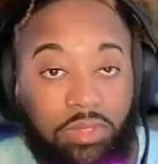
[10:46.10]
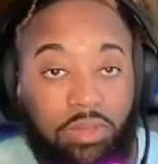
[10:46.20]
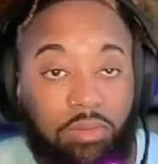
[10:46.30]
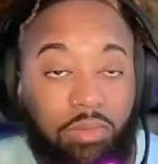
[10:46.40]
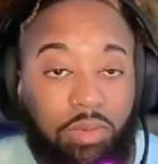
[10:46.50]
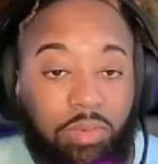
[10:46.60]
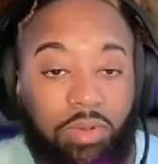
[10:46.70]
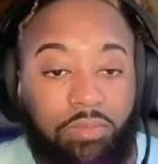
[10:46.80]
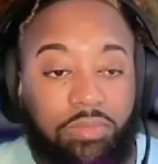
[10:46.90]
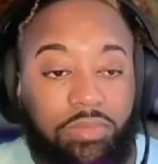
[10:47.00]
Boom, boom,
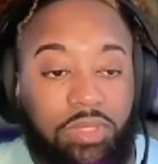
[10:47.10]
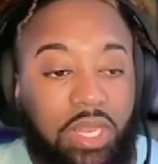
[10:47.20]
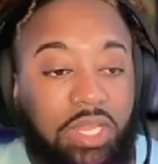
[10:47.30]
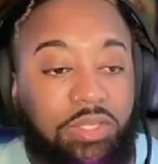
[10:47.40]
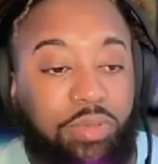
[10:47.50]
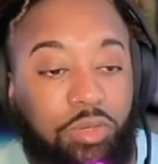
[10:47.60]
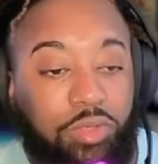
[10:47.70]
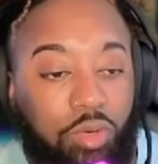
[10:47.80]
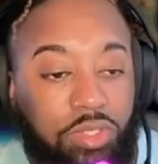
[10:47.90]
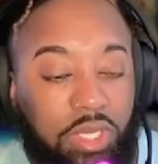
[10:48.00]
boom. Now let's put your
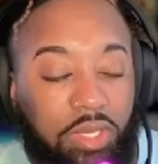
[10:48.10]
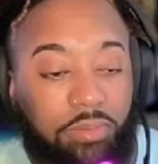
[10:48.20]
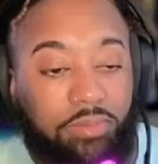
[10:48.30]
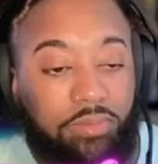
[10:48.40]
doors up.